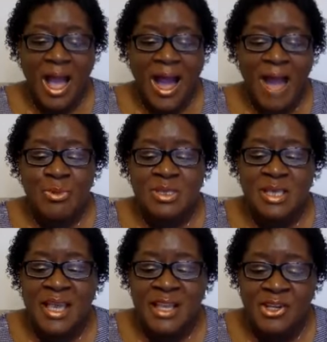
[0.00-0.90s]
I was
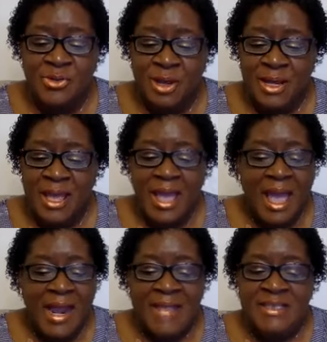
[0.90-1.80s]
ignorant, and
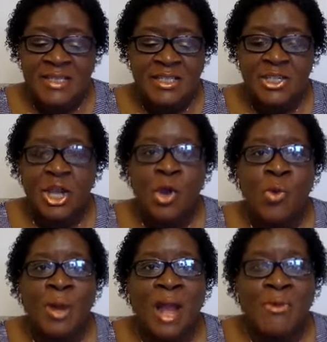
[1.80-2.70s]
I didn't know
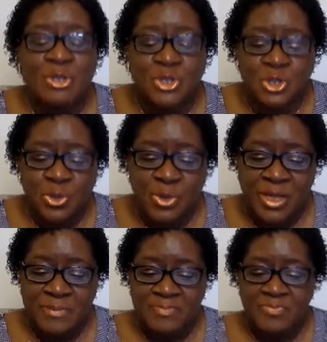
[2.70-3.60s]
what I was doing.